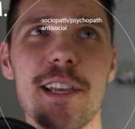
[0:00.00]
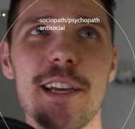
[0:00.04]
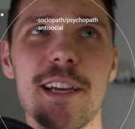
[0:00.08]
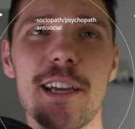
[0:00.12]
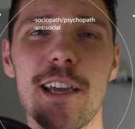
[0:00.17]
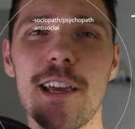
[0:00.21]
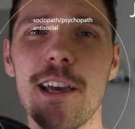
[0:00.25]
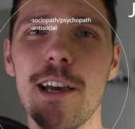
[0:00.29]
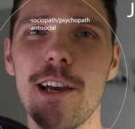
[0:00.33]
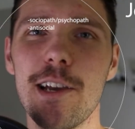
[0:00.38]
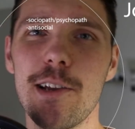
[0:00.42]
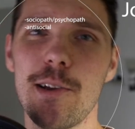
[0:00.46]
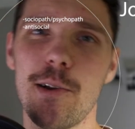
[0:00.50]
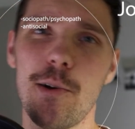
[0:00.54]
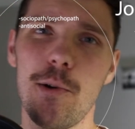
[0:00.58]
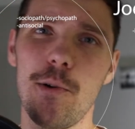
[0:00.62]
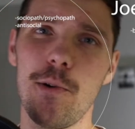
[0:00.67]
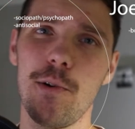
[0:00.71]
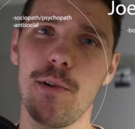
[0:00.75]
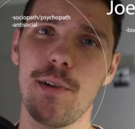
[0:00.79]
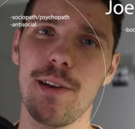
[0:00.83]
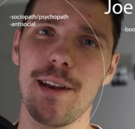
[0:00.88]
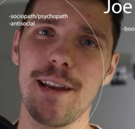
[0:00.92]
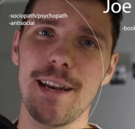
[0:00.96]
like
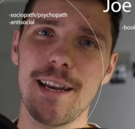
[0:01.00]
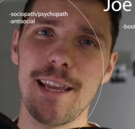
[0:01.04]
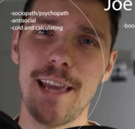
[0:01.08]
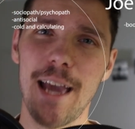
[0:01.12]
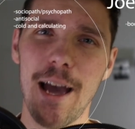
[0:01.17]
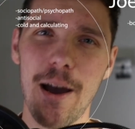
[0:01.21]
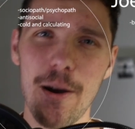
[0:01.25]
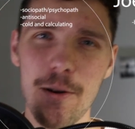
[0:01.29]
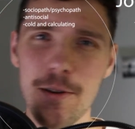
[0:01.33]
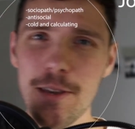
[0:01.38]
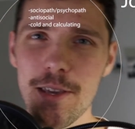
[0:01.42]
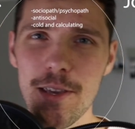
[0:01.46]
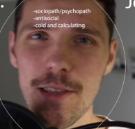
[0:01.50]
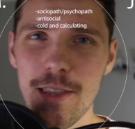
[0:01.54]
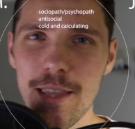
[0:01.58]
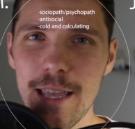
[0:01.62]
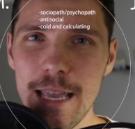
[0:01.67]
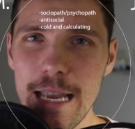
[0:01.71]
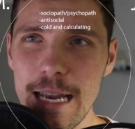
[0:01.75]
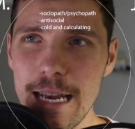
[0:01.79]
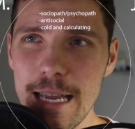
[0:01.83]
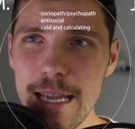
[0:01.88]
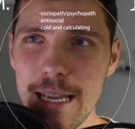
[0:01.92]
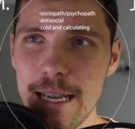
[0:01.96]
cold and
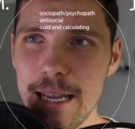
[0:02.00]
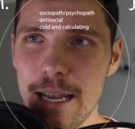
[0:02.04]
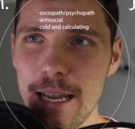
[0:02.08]
calculating